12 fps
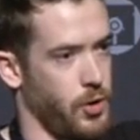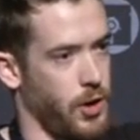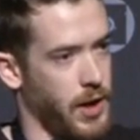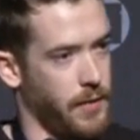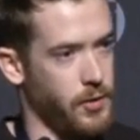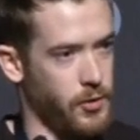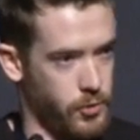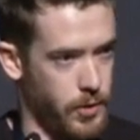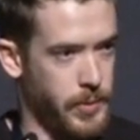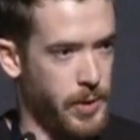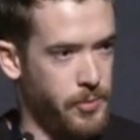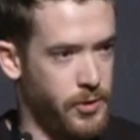You're not having to
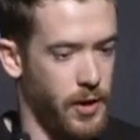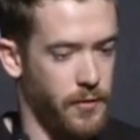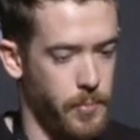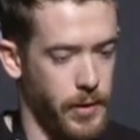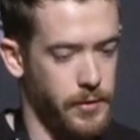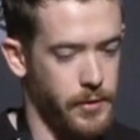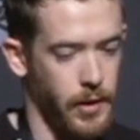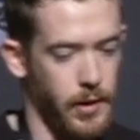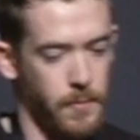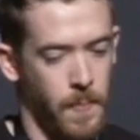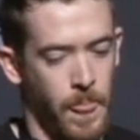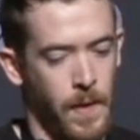script up stuff and paste it
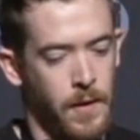in.